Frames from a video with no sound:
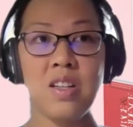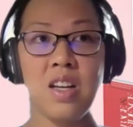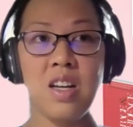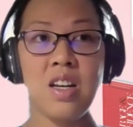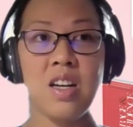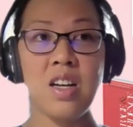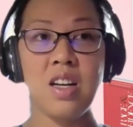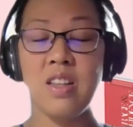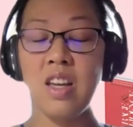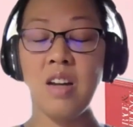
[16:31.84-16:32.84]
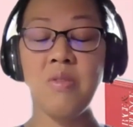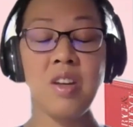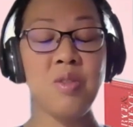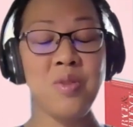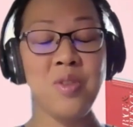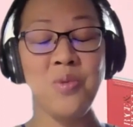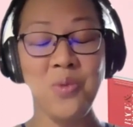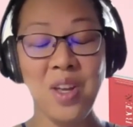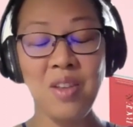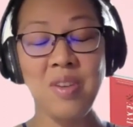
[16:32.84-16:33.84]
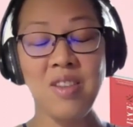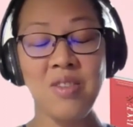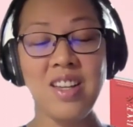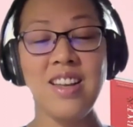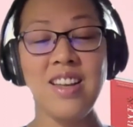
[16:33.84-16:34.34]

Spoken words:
they are well-rounded.